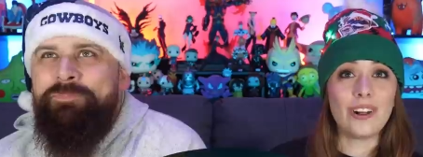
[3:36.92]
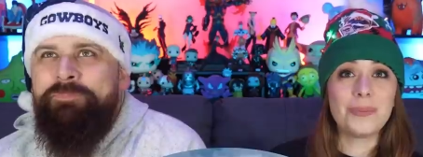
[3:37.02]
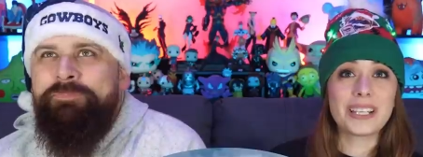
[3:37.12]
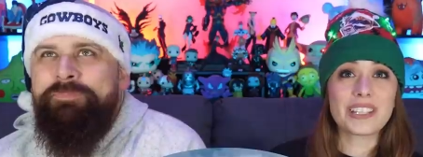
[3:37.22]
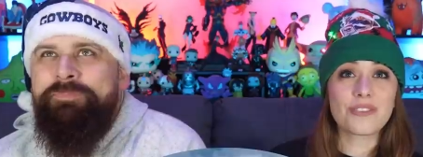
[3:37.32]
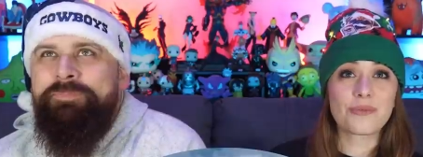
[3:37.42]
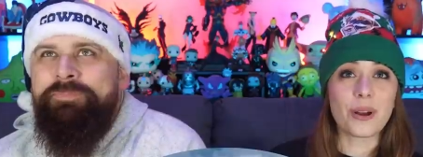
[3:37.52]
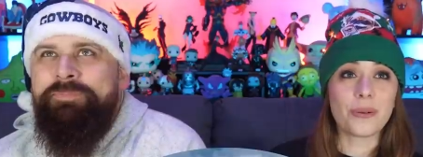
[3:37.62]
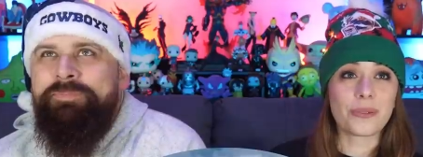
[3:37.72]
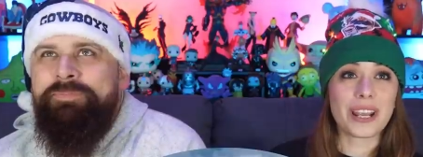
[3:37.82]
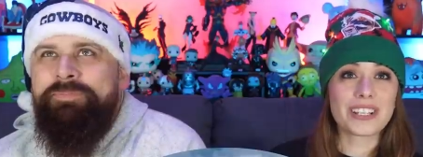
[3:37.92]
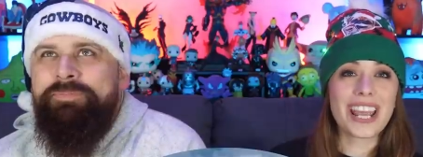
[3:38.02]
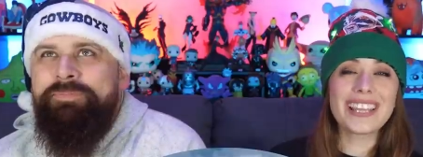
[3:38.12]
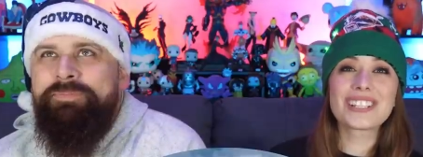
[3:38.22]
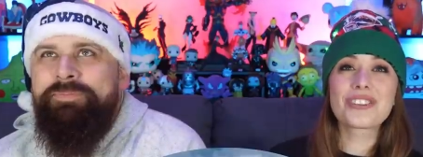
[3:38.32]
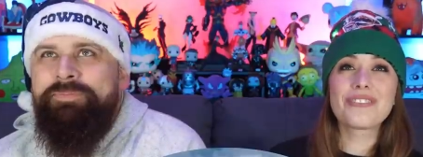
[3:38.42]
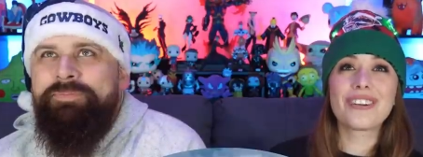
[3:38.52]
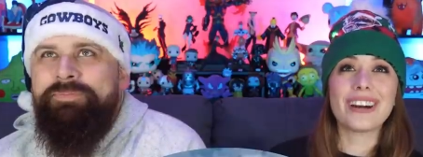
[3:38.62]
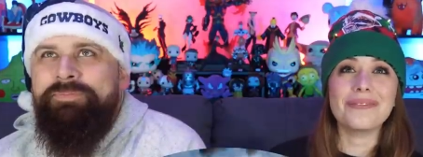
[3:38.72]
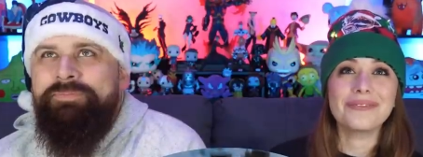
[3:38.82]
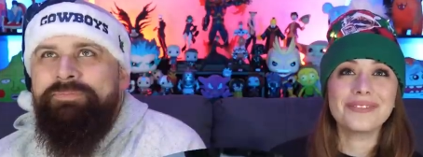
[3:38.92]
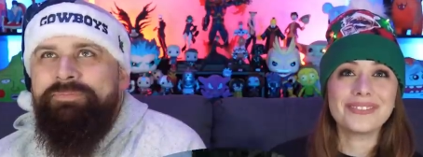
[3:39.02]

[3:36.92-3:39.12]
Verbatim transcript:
Speaker 1: all because of road rage. Hey, the tree farm!